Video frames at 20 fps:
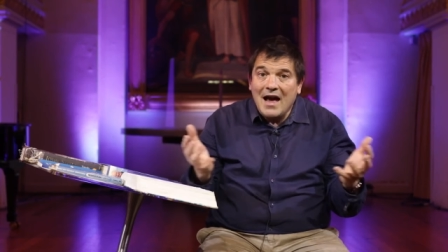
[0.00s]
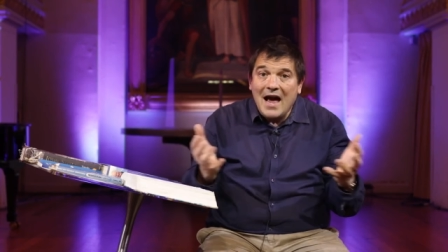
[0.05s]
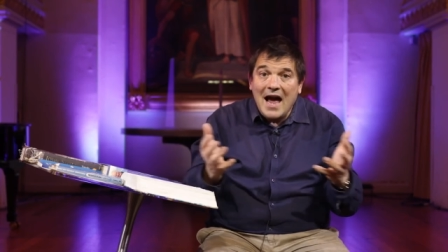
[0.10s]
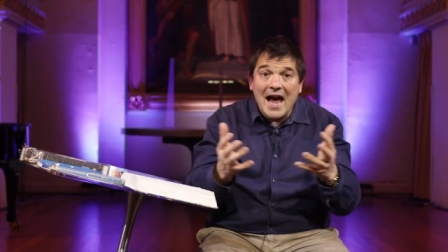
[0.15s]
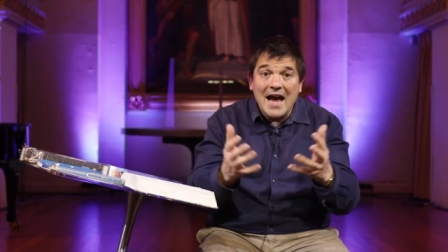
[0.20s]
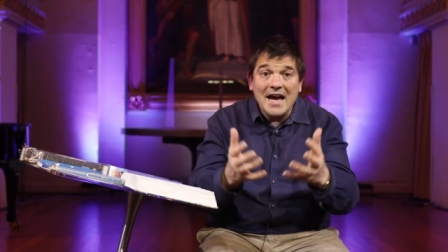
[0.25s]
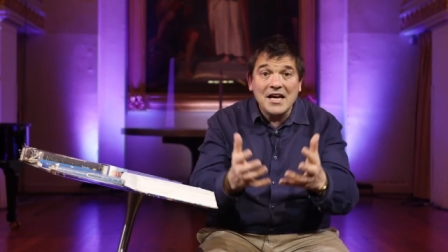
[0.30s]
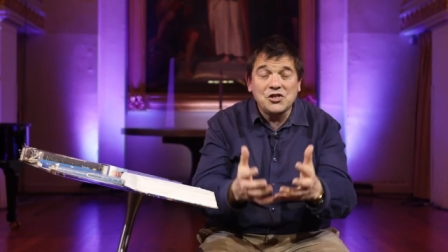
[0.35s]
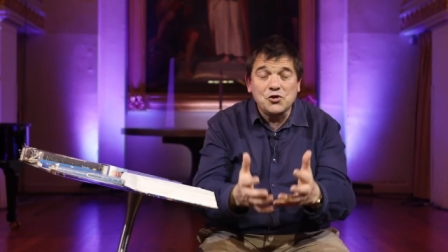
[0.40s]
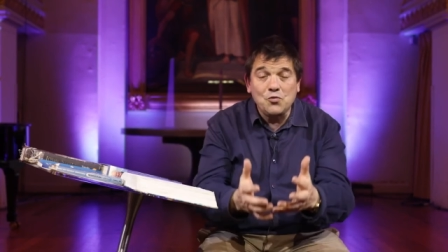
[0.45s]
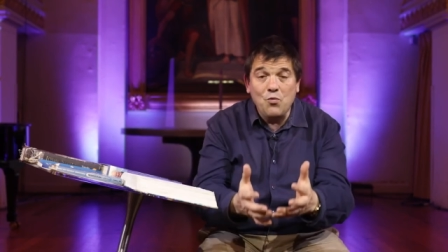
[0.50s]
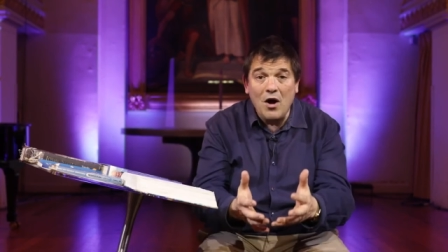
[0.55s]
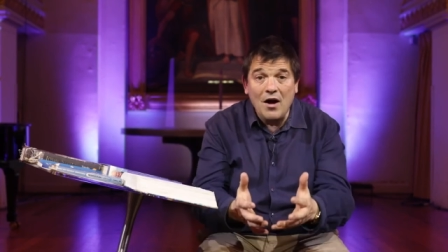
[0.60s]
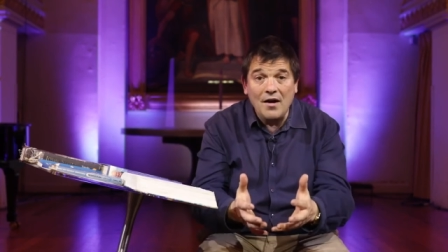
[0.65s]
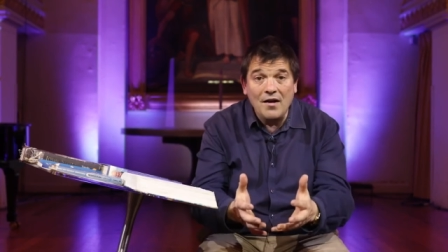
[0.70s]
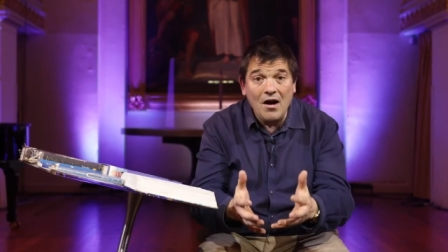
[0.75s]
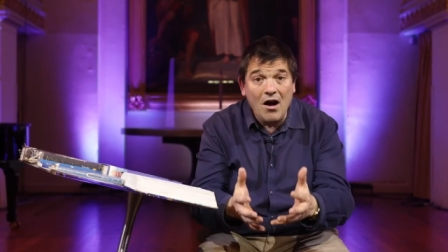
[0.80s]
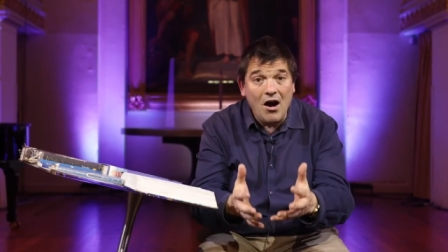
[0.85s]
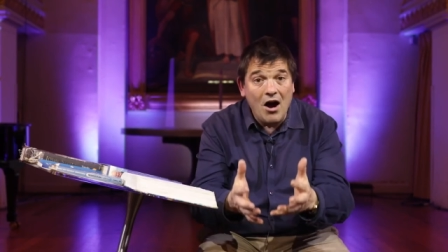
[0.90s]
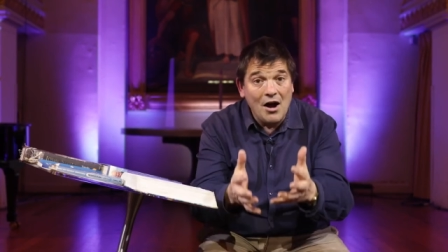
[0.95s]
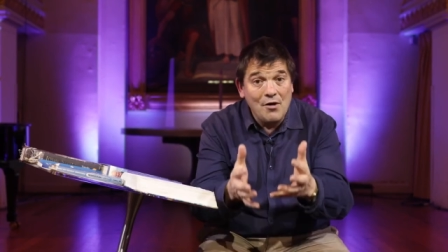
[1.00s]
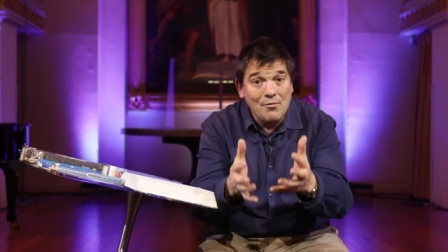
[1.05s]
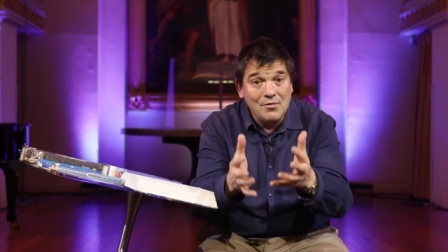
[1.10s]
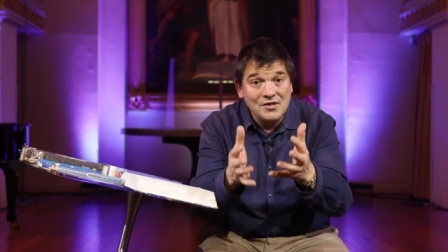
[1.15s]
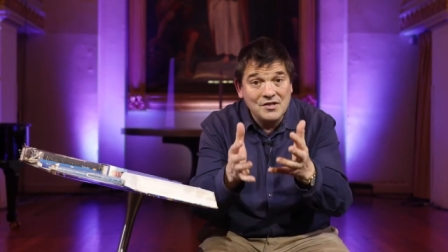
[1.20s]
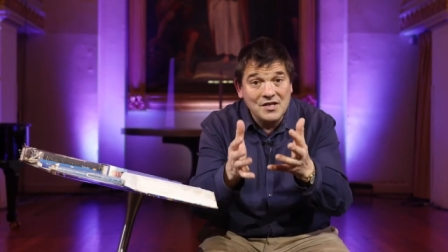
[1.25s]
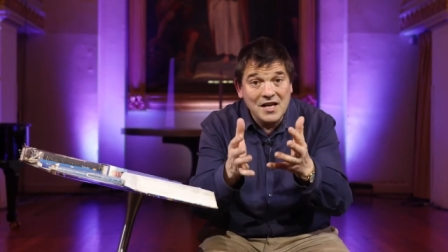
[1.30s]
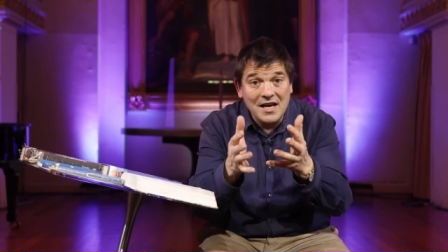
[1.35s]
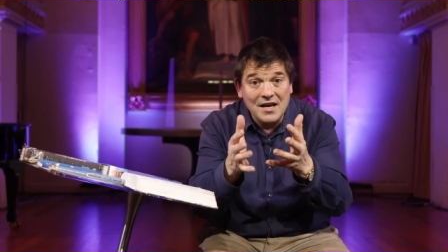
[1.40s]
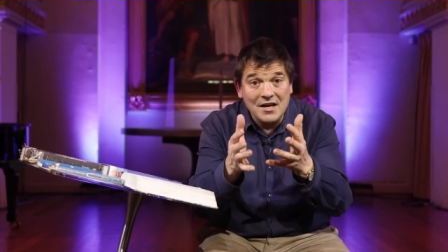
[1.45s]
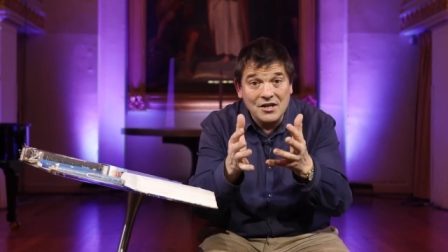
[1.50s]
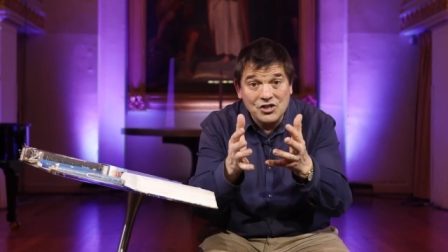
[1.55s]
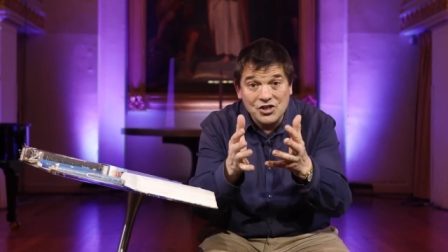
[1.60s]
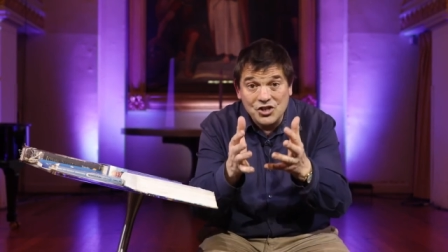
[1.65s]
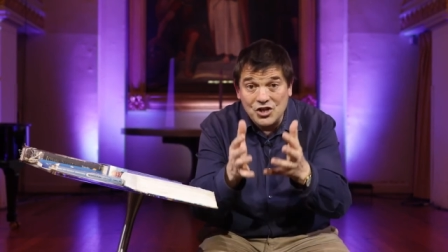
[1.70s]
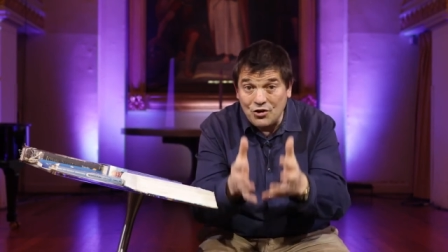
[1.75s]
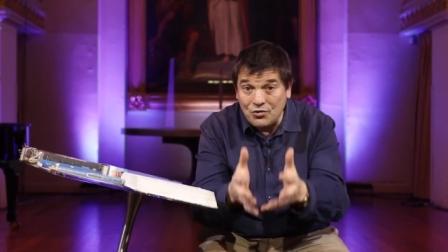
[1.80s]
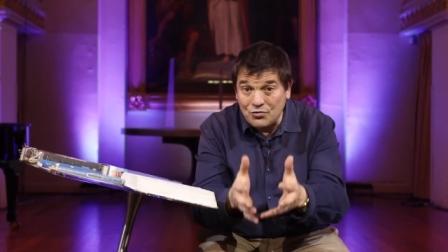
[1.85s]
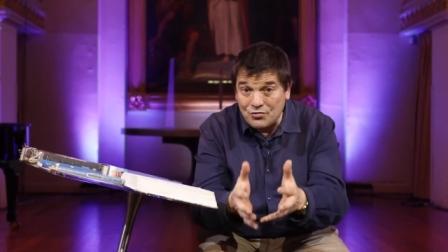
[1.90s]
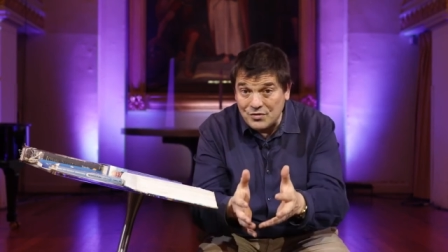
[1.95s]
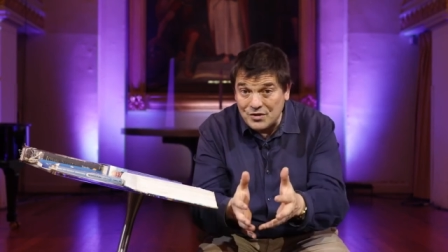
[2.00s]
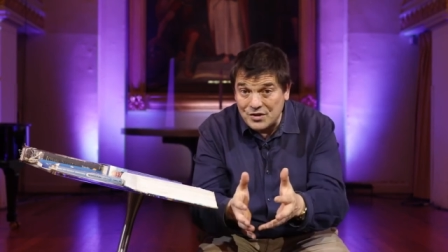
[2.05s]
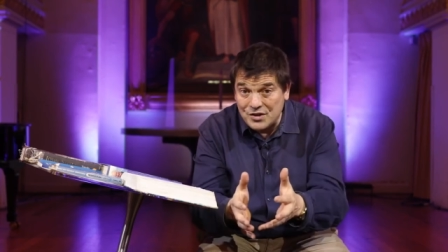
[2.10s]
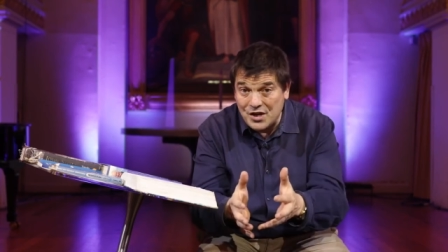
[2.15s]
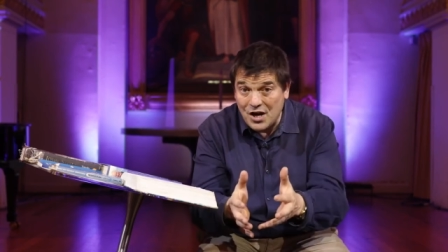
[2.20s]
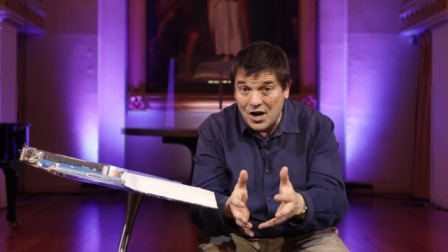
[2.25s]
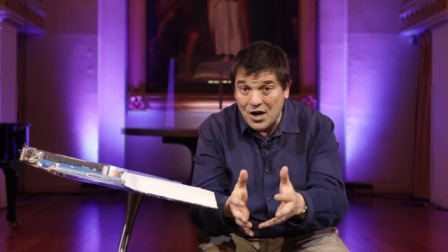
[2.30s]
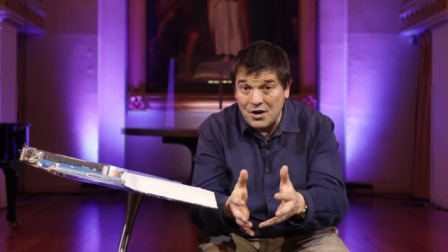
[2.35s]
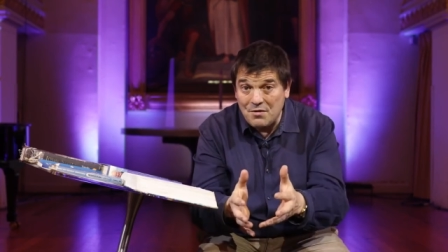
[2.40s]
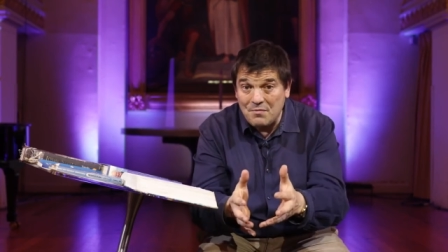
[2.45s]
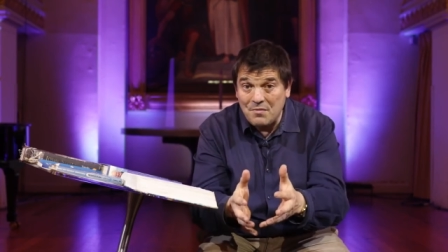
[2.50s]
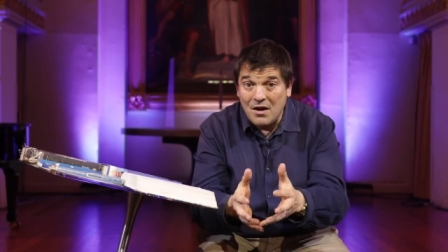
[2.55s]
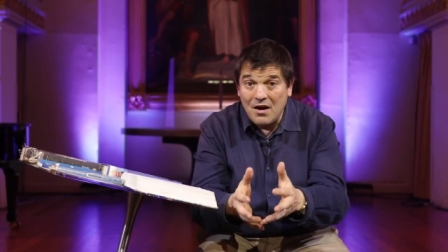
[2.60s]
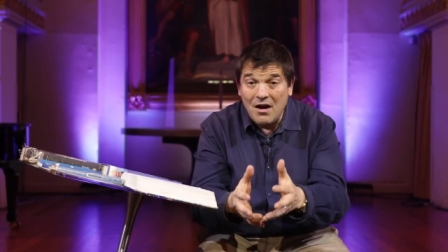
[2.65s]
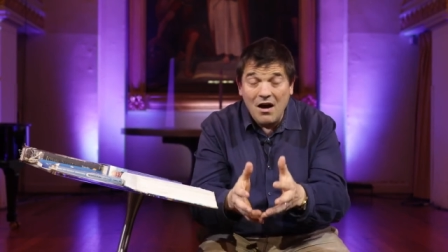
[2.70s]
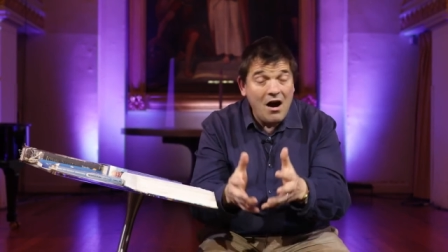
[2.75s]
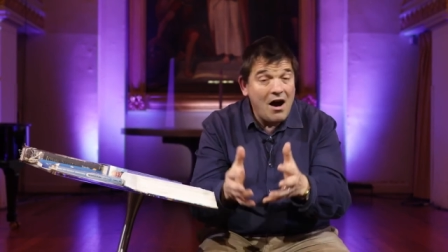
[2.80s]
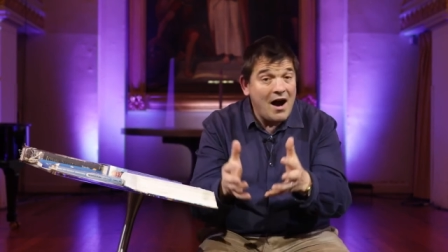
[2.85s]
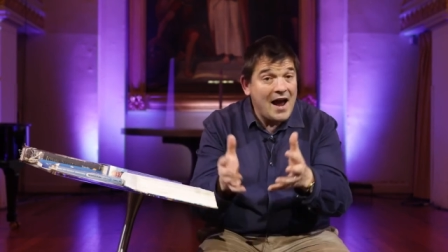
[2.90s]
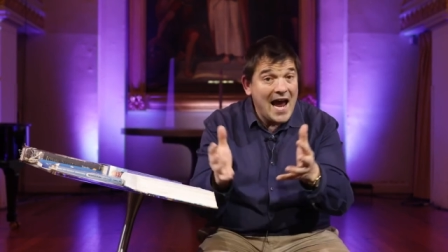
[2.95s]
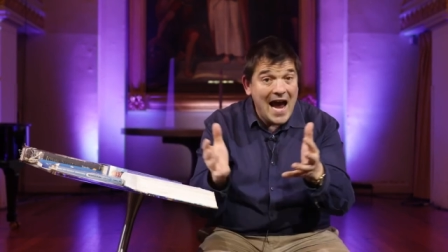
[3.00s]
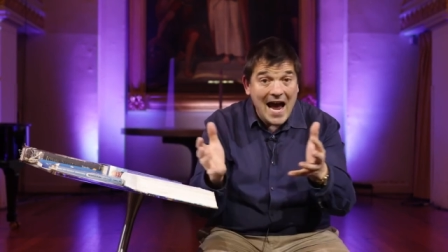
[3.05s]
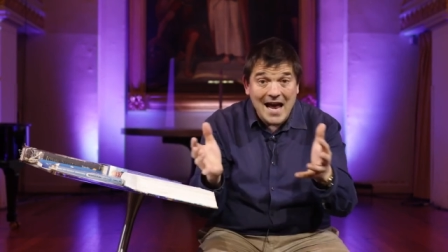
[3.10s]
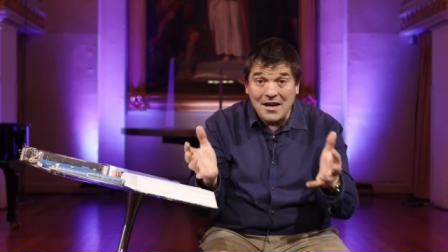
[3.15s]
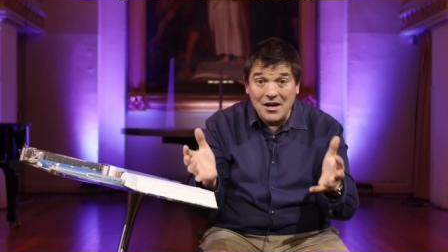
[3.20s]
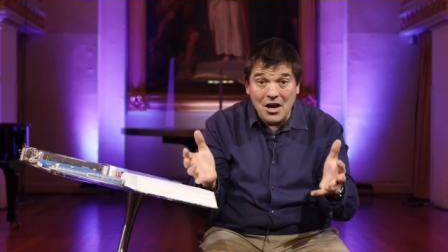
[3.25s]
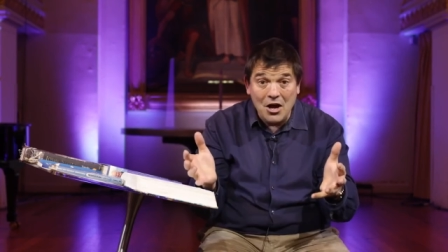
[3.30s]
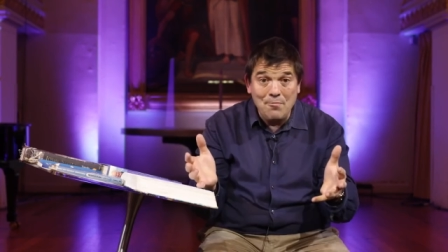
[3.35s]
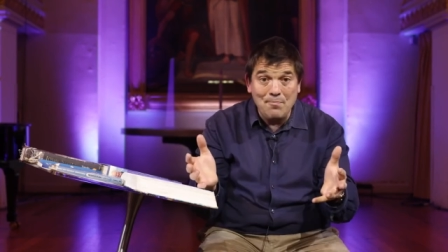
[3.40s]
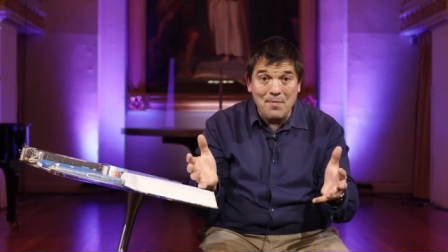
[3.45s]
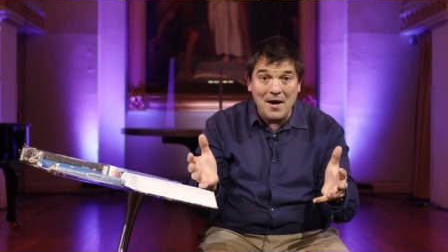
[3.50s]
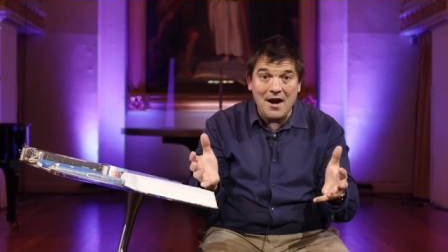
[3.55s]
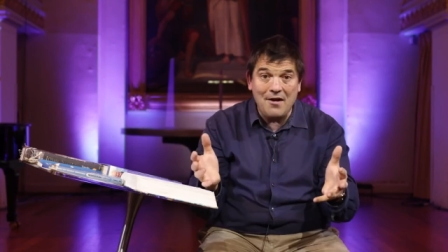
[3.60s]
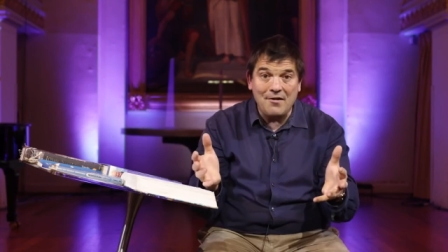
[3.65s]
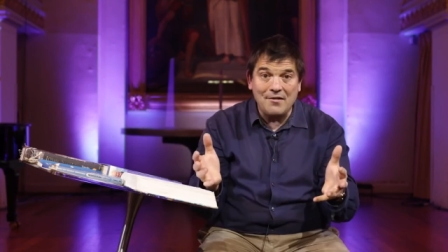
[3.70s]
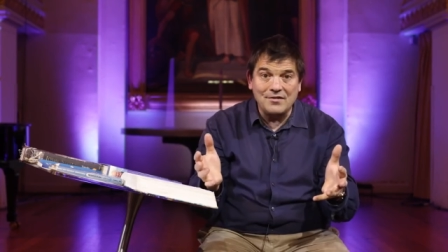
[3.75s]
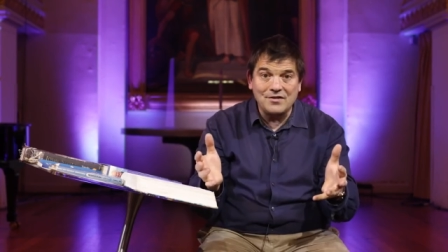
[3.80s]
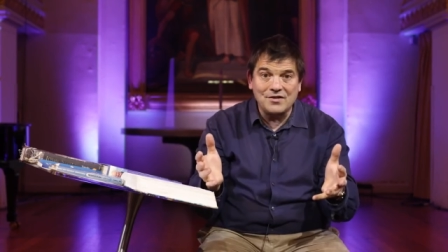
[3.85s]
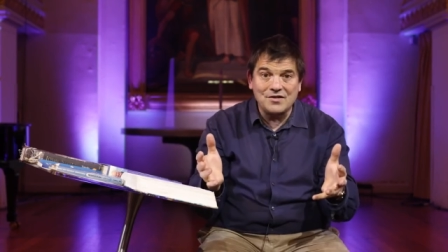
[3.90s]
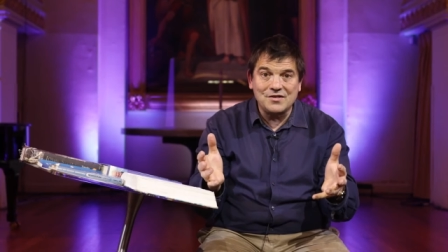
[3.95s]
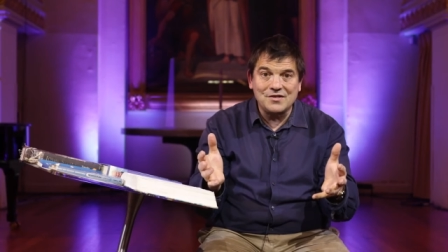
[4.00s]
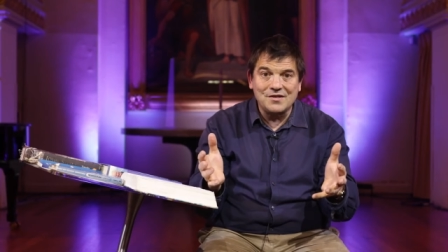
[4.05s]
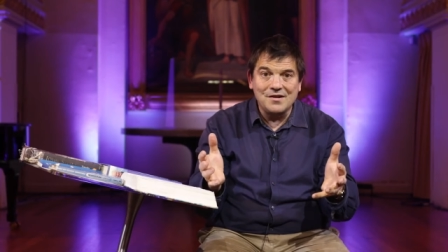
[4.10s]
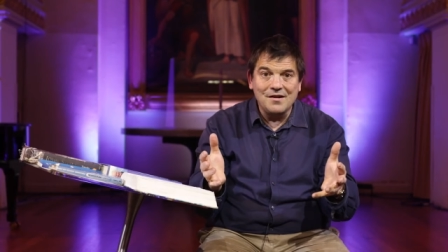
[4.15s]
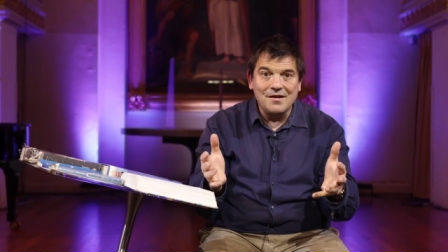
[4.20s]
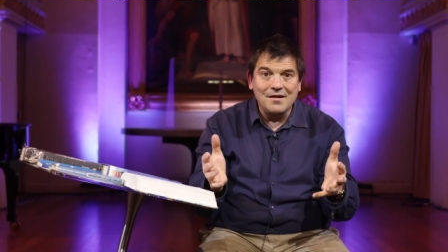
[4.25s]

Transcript: Age one, I was in a children's home. I had no parents.